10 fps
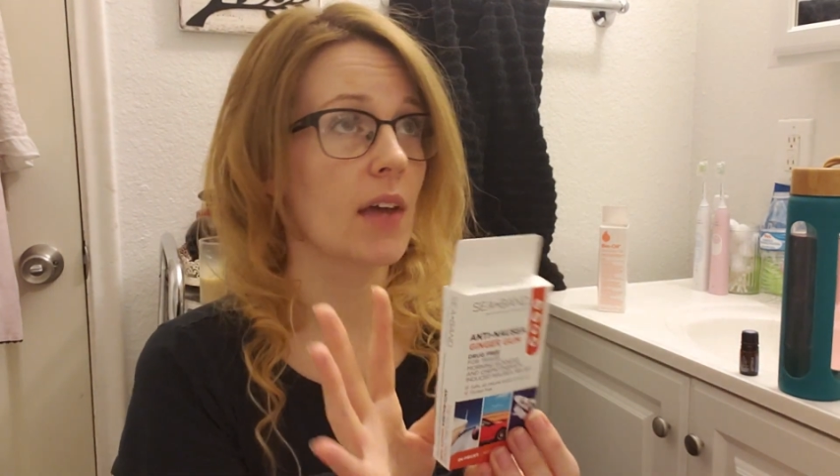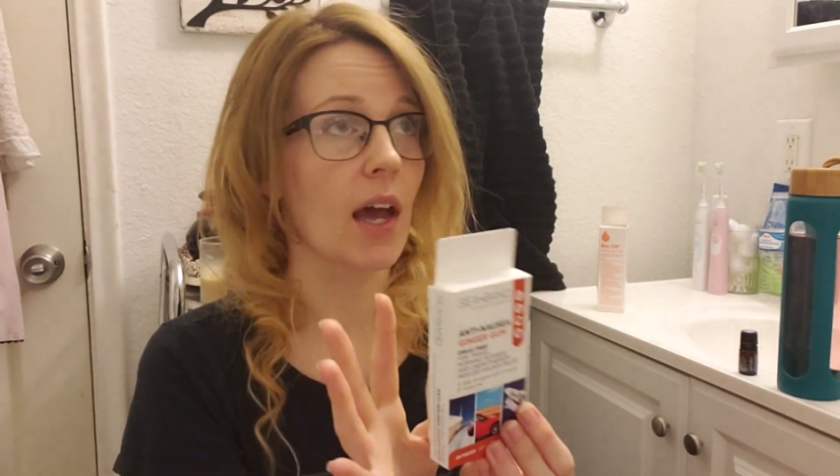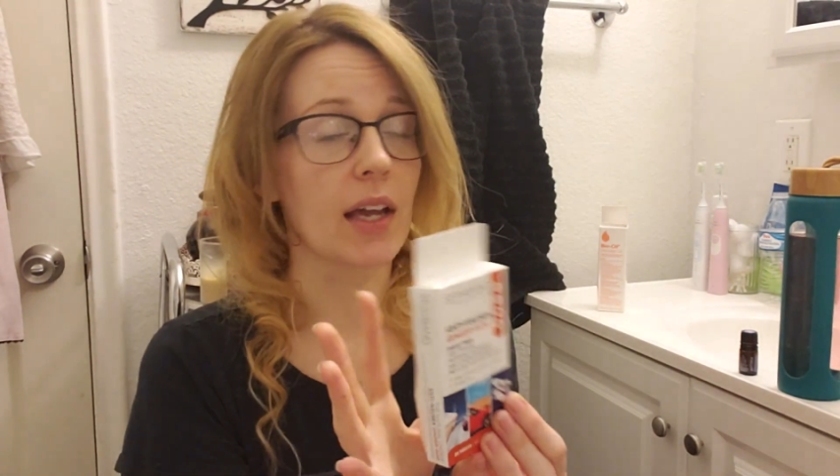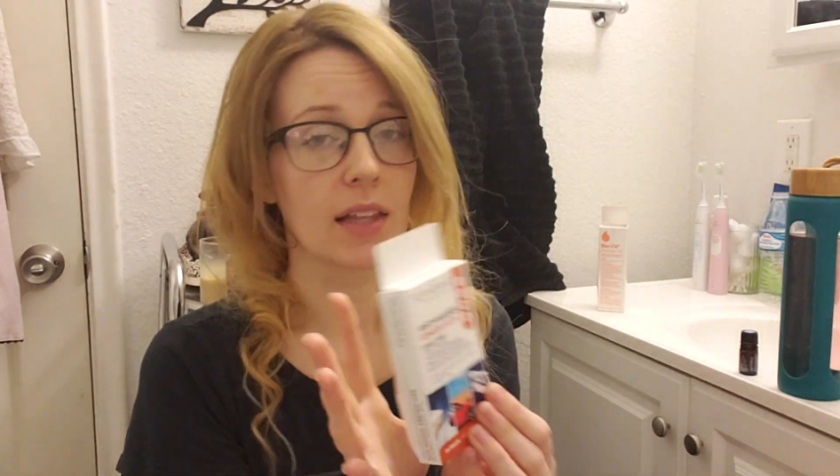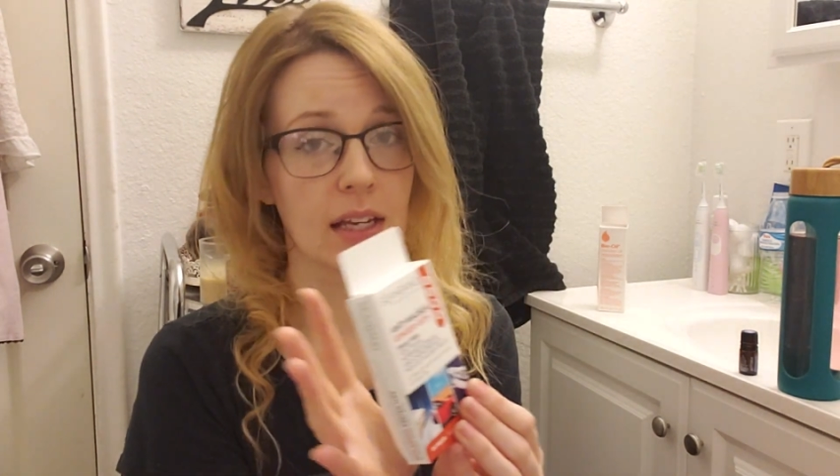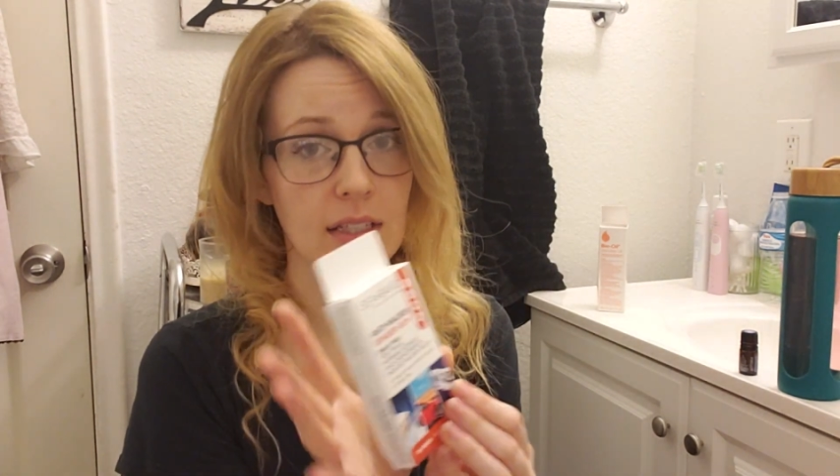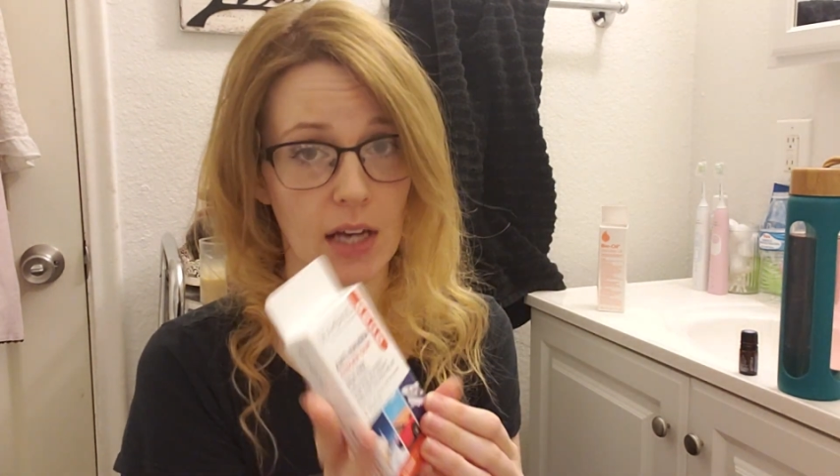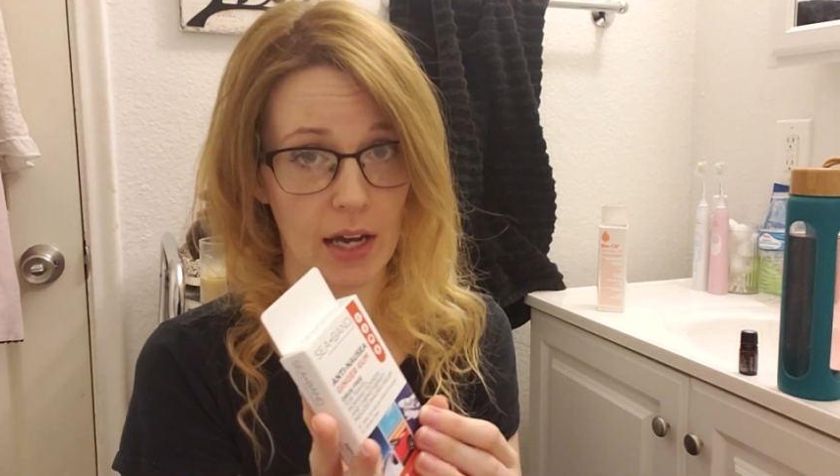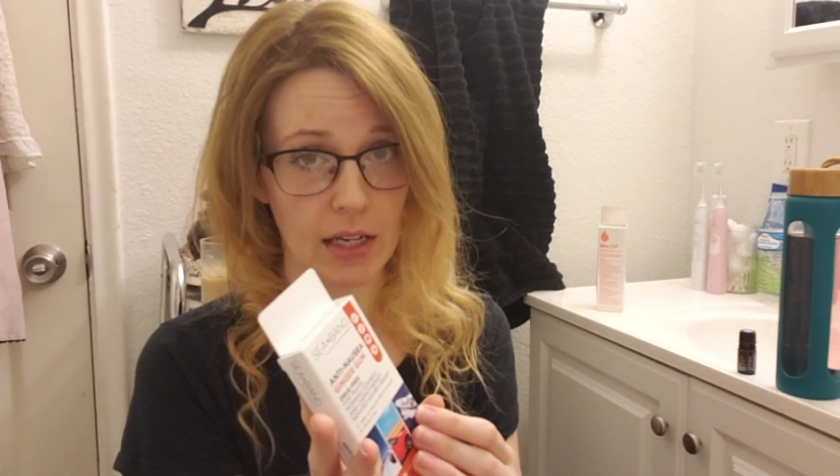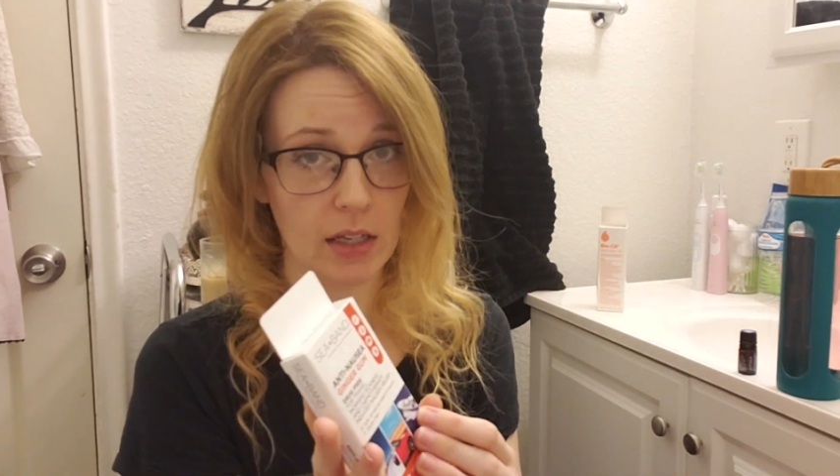that I like
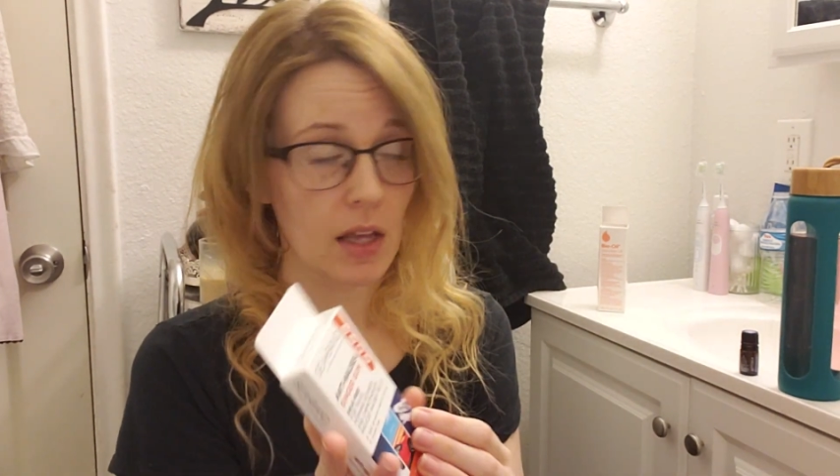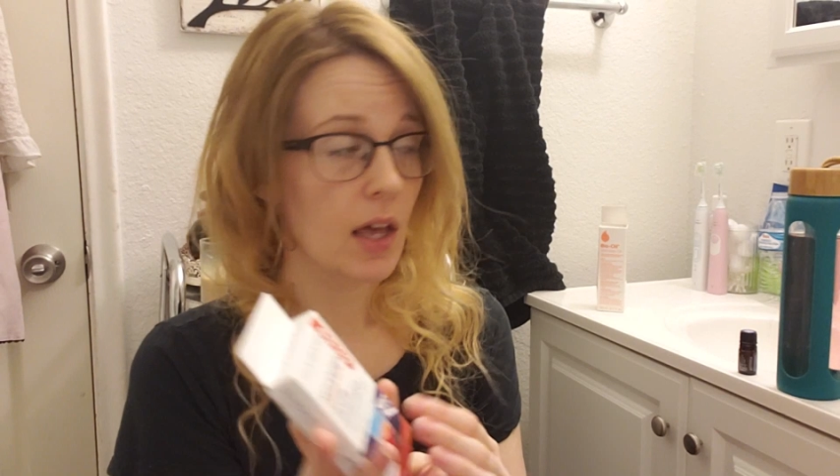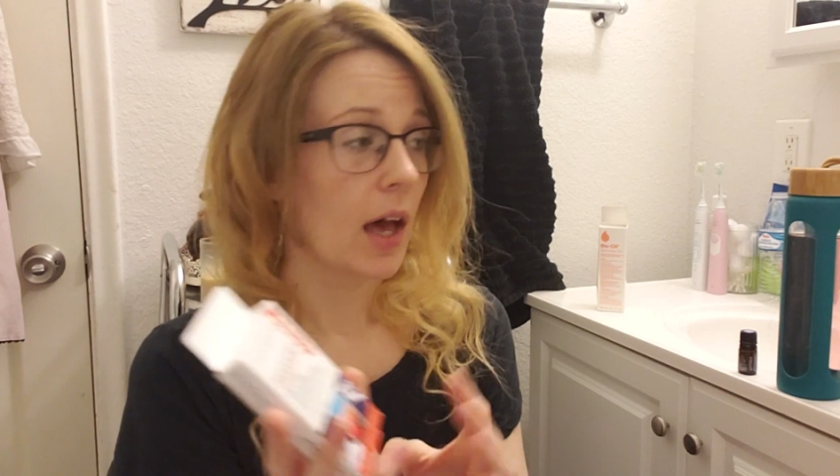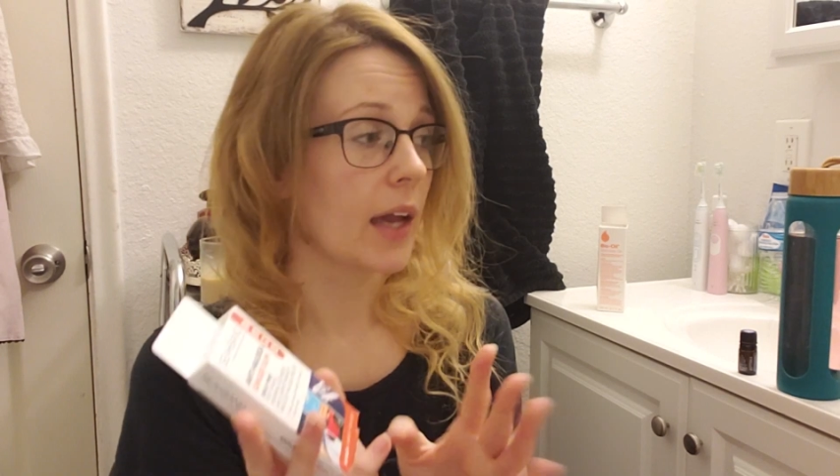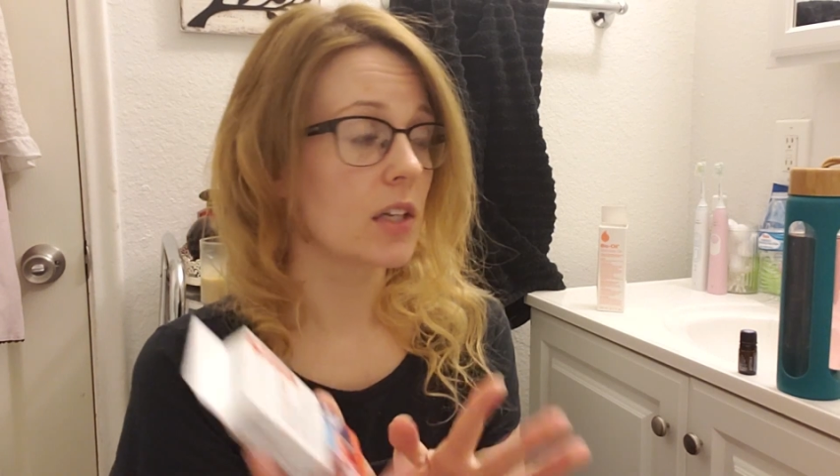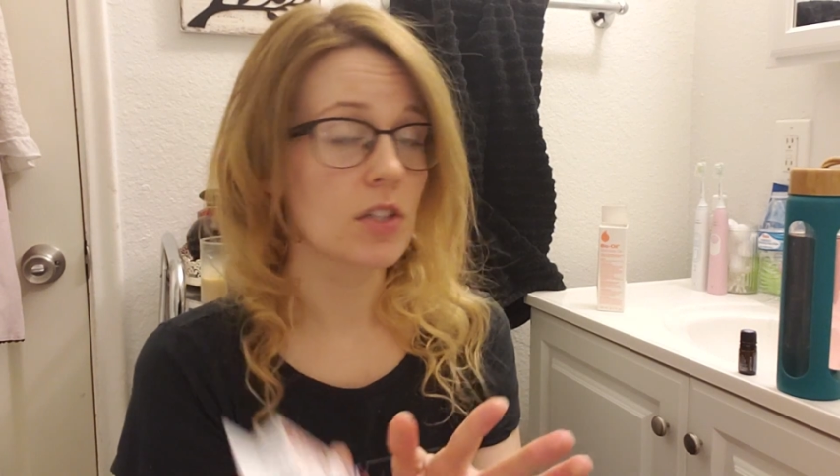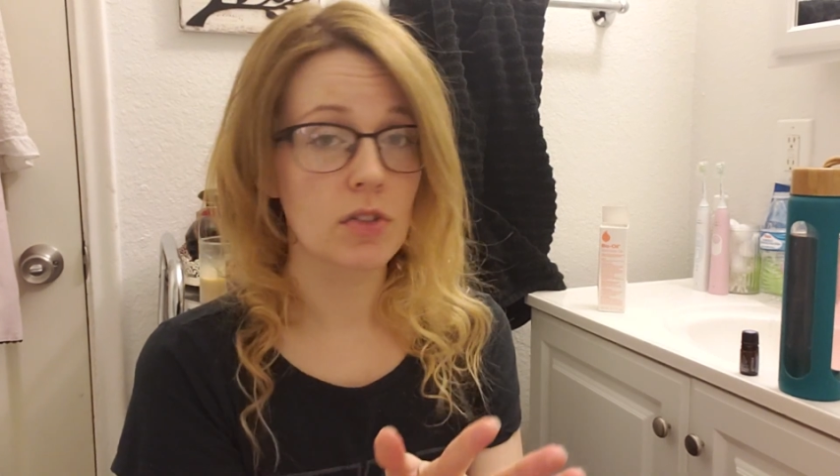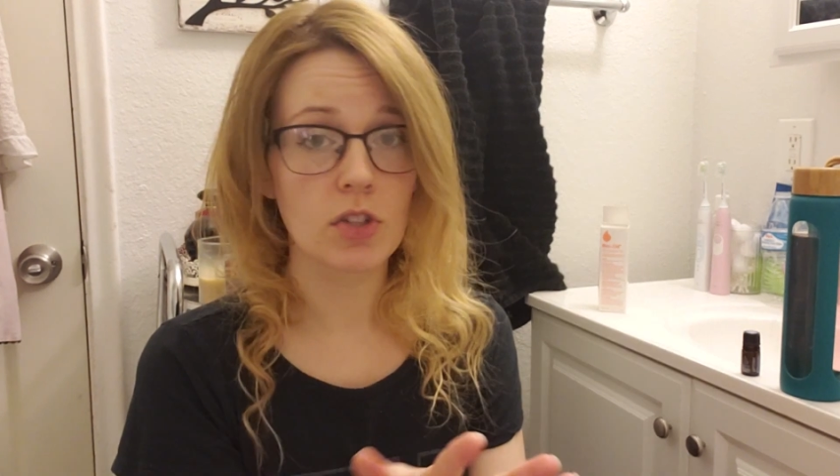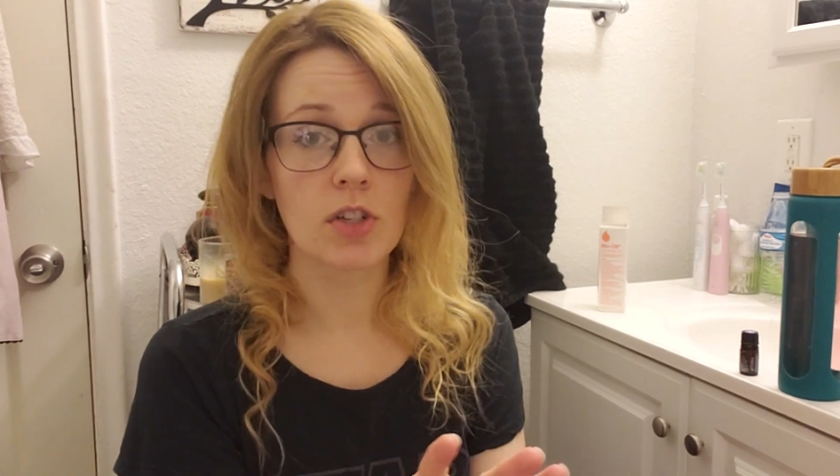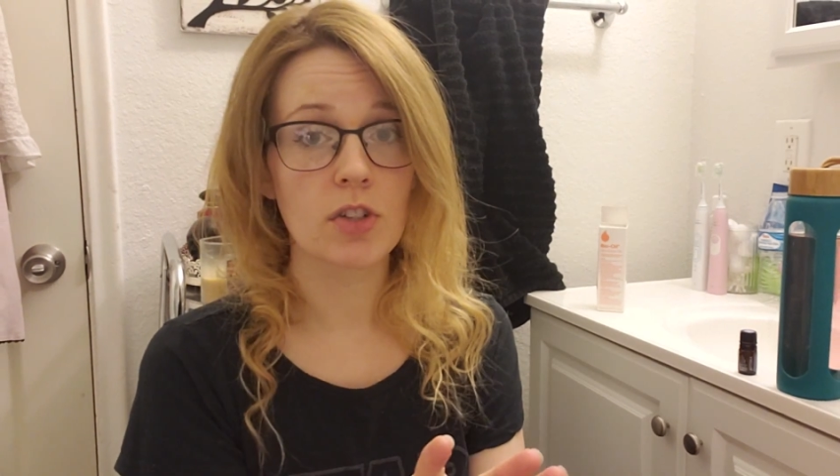died. I can
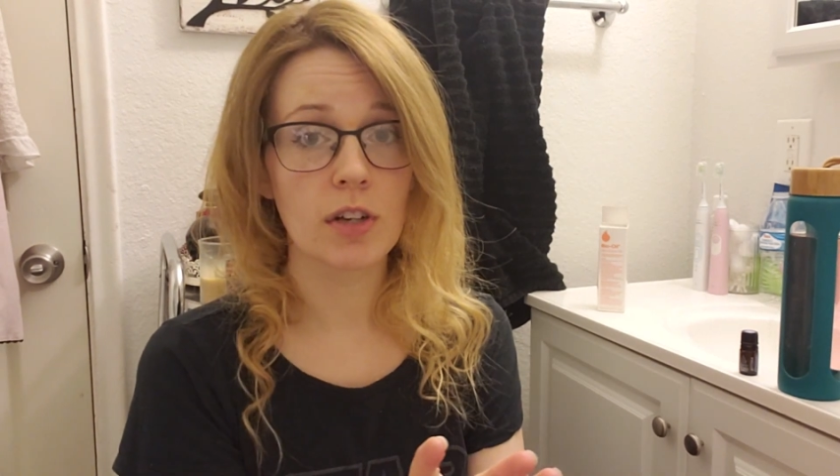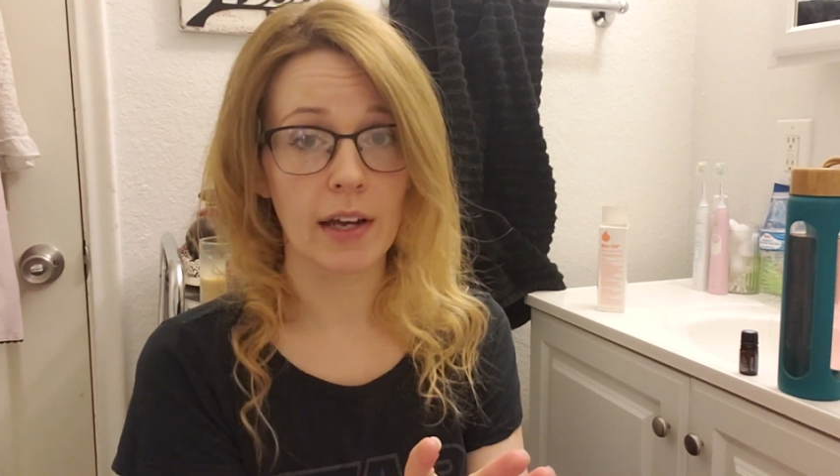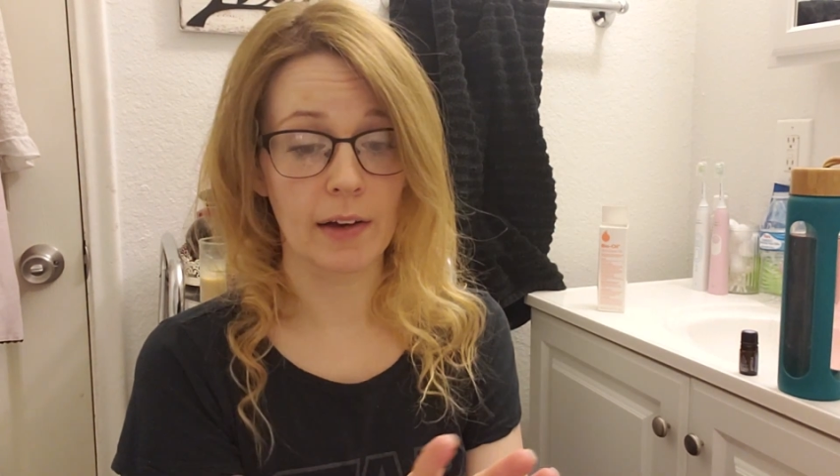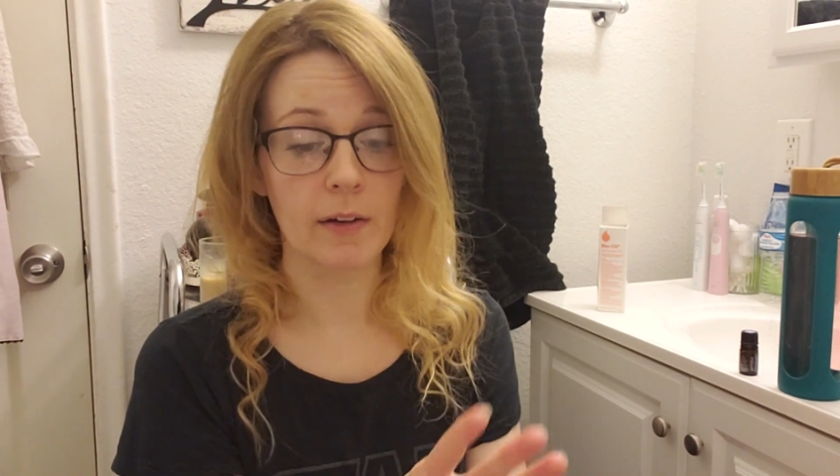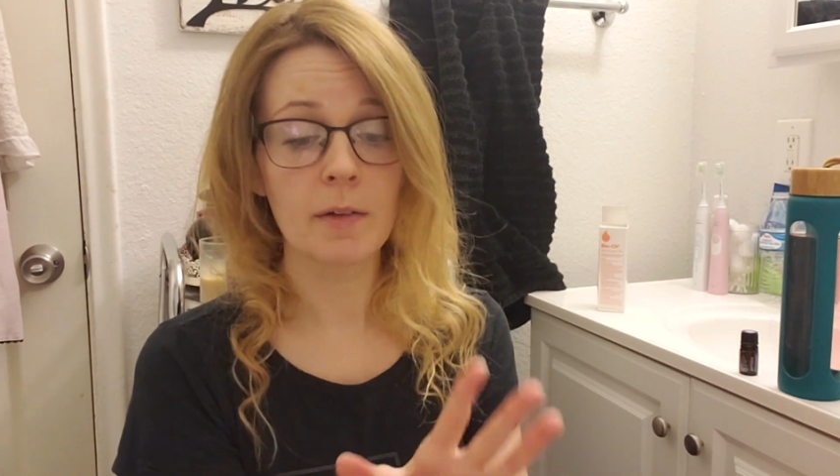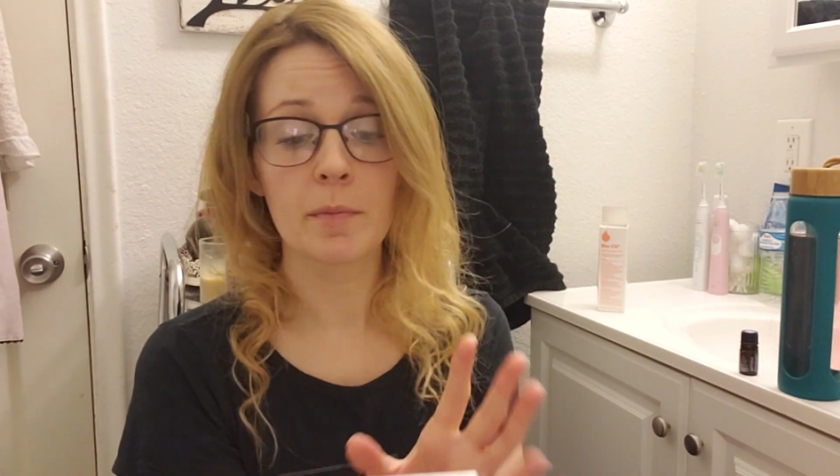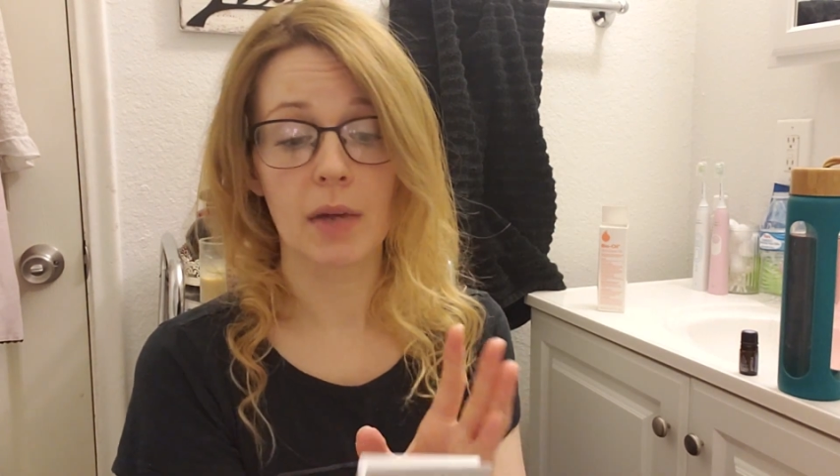do ginger ale,